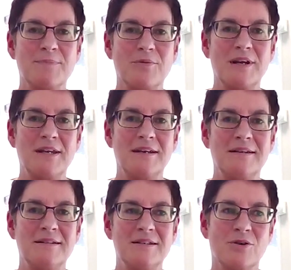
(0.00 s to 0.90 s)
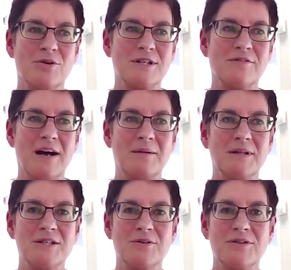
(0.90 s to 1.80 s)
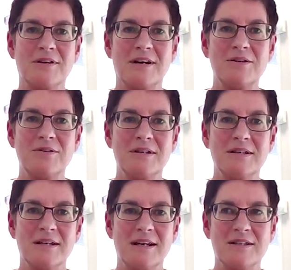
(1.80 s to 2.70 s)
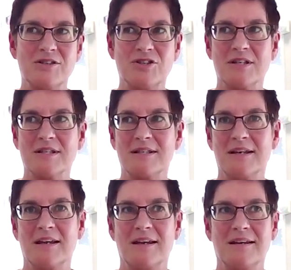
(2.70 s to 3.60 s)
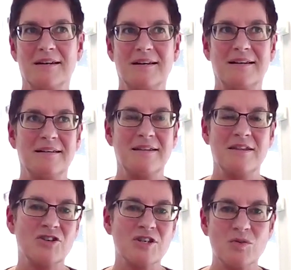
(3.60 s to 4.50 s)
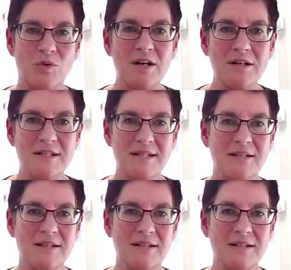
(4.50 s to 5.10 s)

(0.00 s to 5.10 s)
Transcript: But when you talk to families on the ground, it's just like, they're just words.